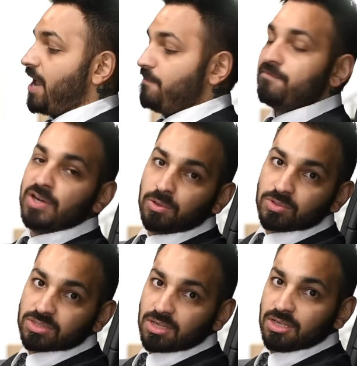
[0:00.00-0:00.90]
It
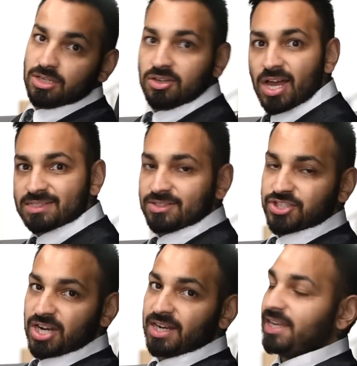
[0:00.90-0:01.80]
feels nice and
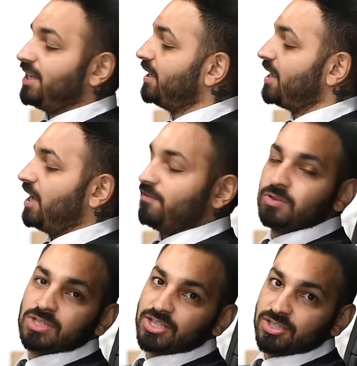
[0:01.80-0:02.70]
chunky. It
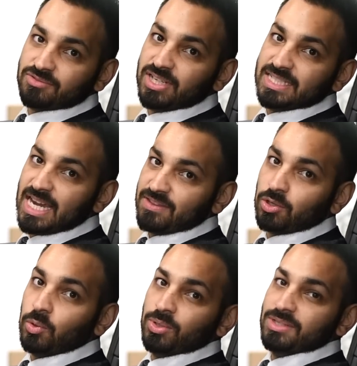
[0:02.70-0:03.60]
feels like you can really take the
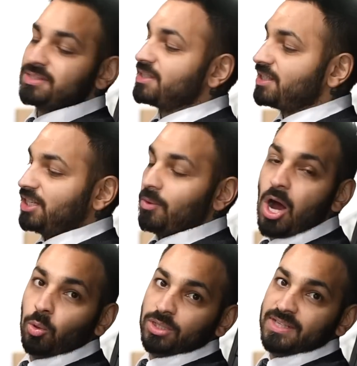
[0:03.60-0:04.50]
corners, you know,
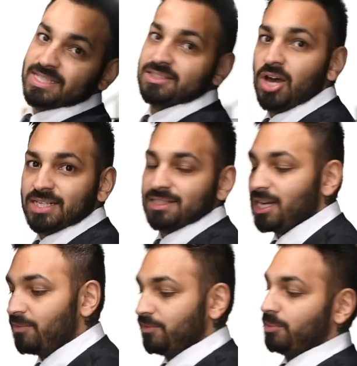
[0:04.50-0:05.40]
holding this nice and
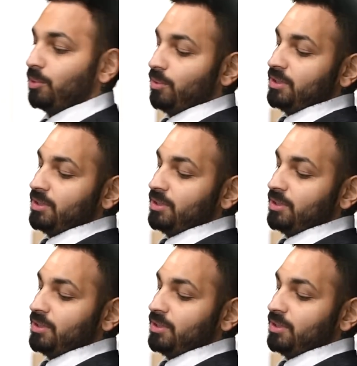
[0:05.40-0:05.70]
comfortable.